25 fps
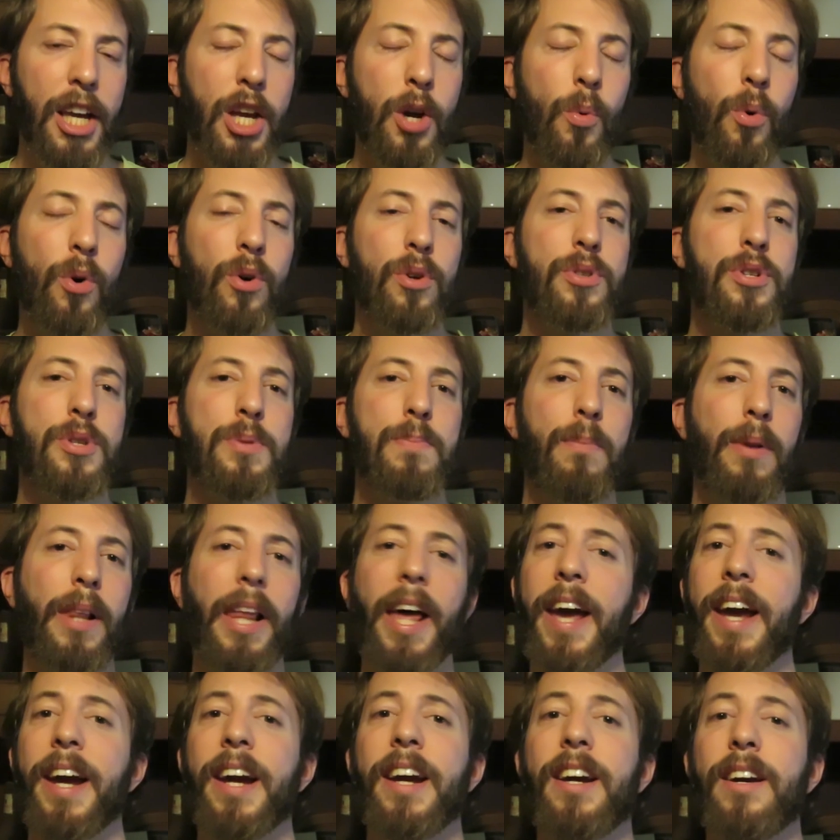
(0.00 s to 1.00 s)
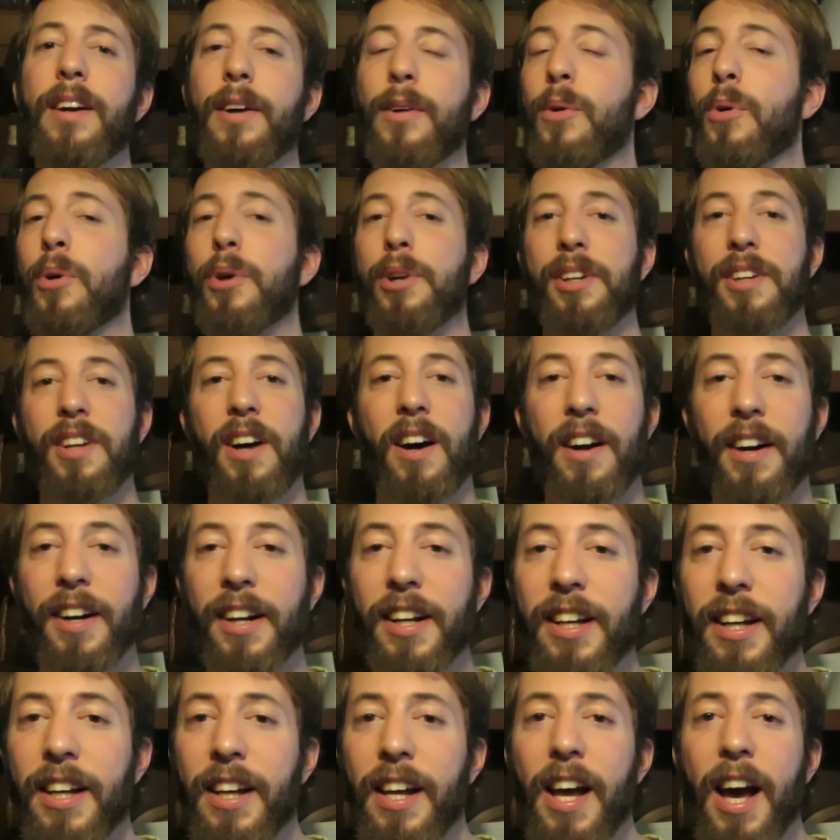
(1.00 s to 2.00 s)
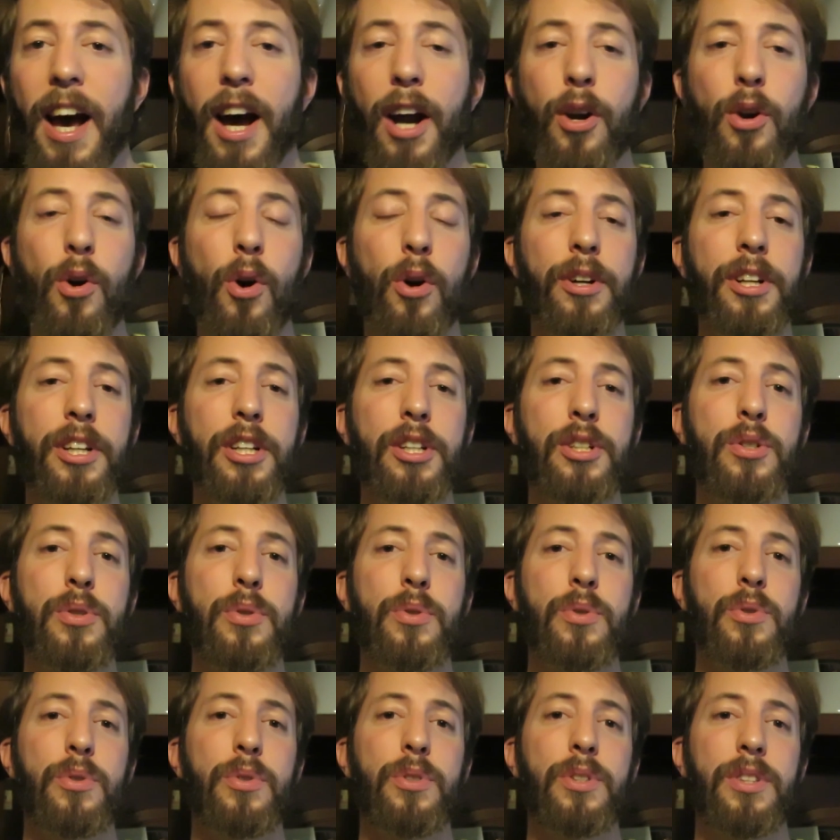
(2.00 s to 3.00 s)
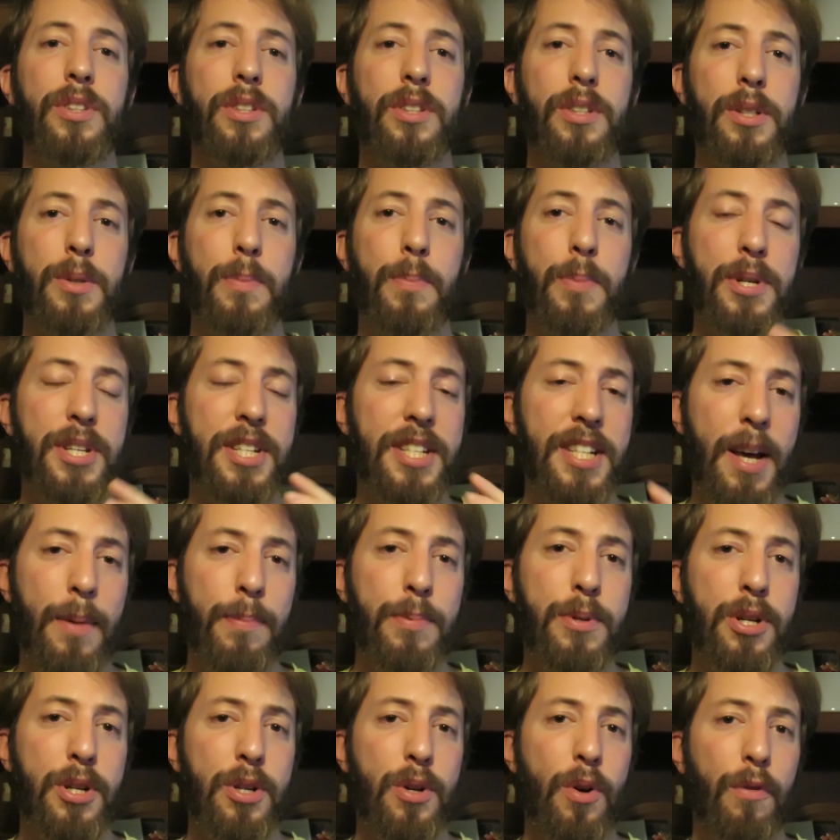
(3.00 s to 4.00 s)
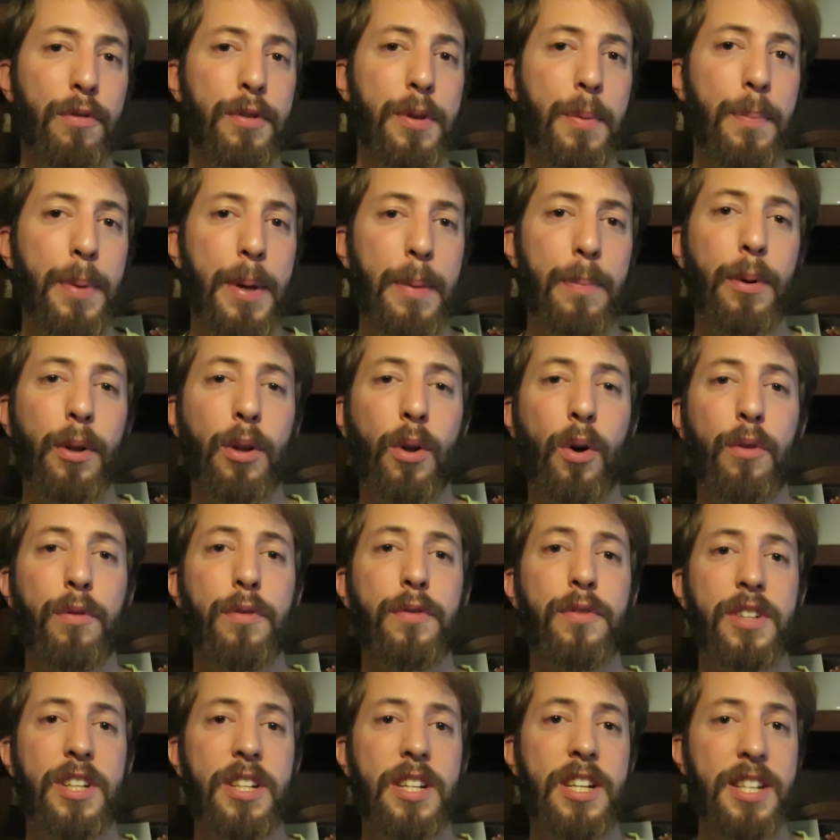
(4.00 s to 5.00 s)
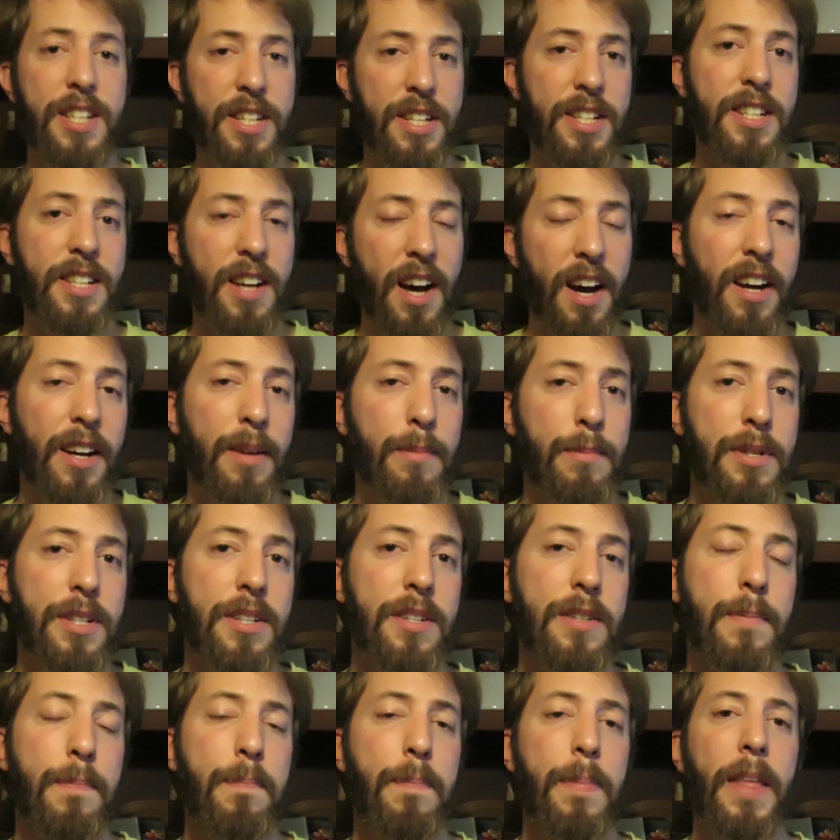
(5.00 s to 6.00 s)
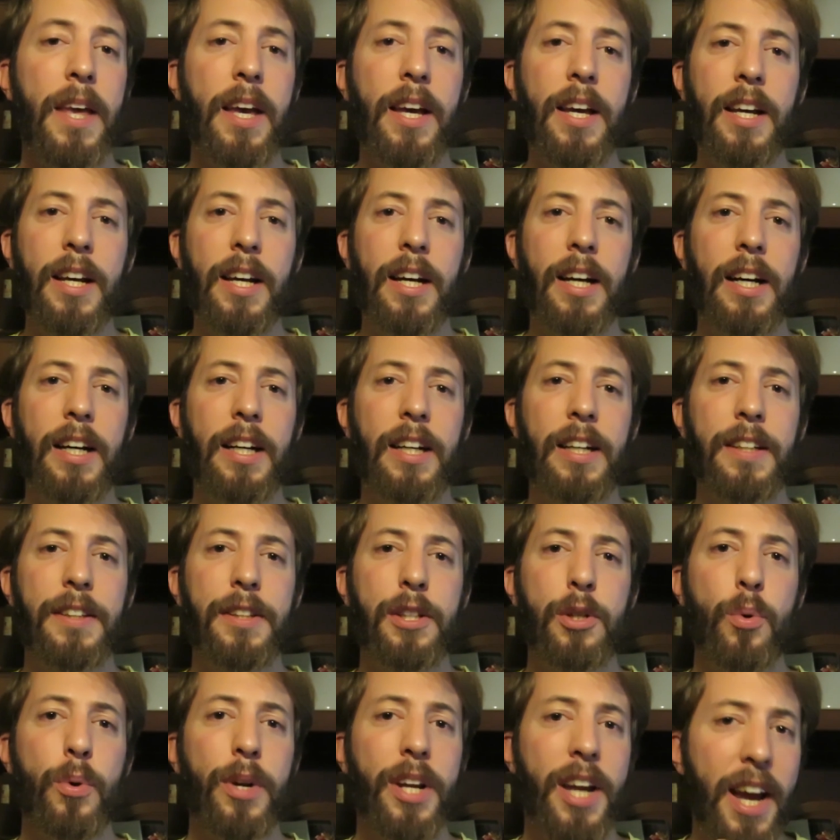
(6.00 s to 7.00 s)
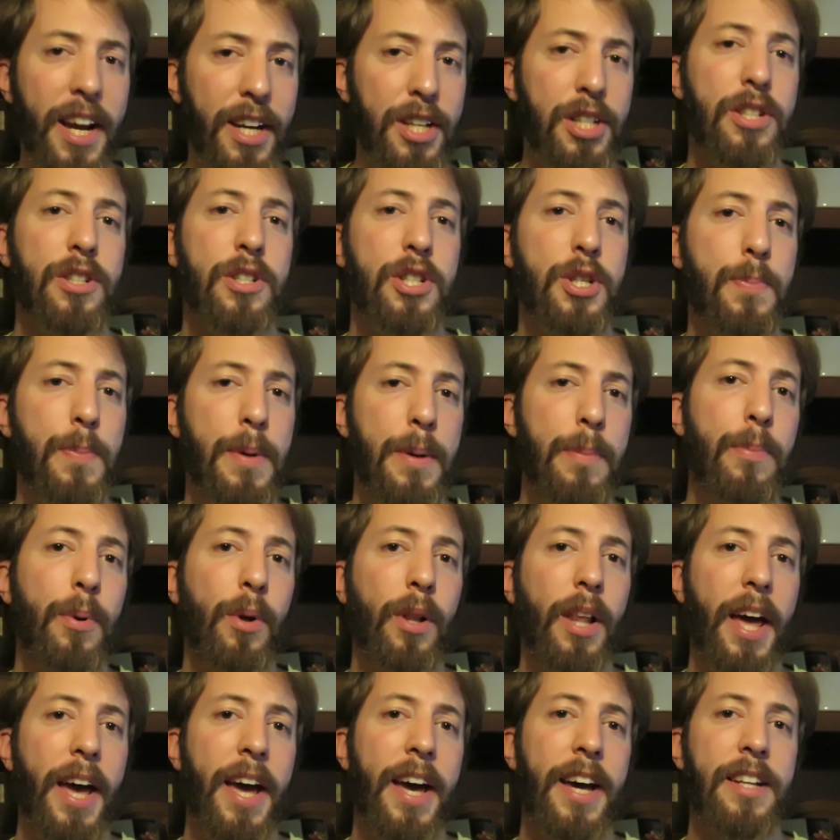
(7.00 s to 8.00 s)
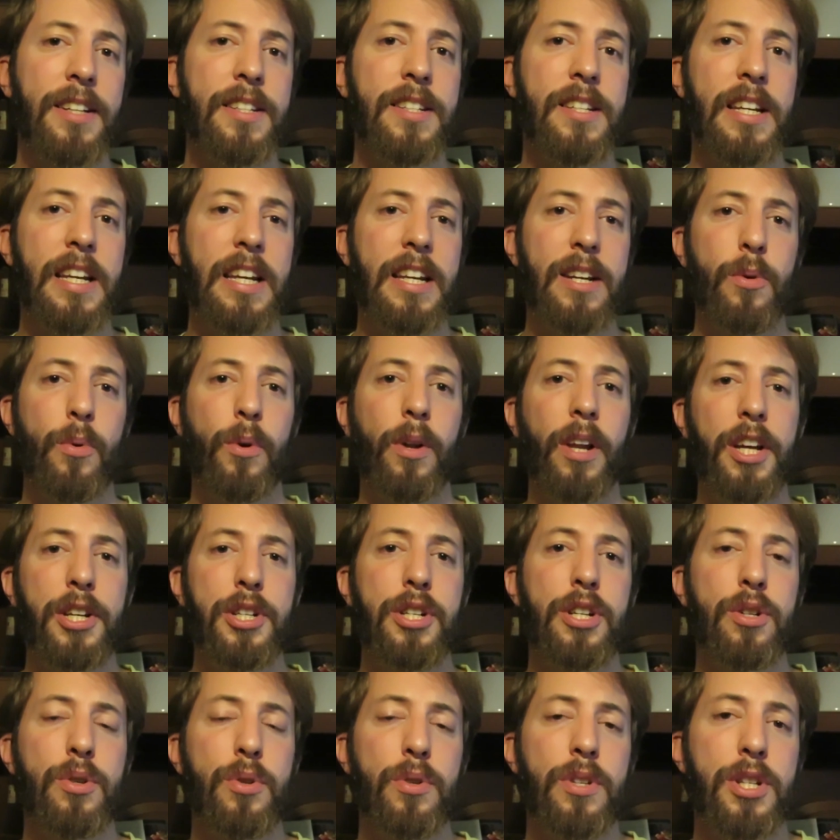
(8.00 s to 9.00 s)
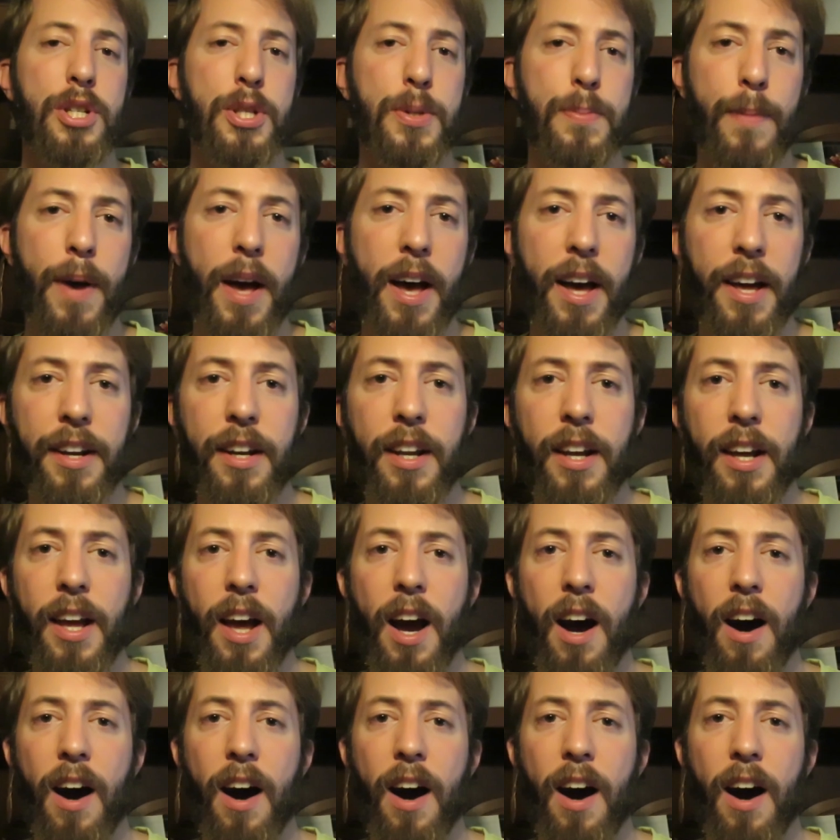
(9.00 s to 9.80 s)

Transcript: He was black or dark according to the perception of the people of these times. Uh, the reactions people had in relation to this man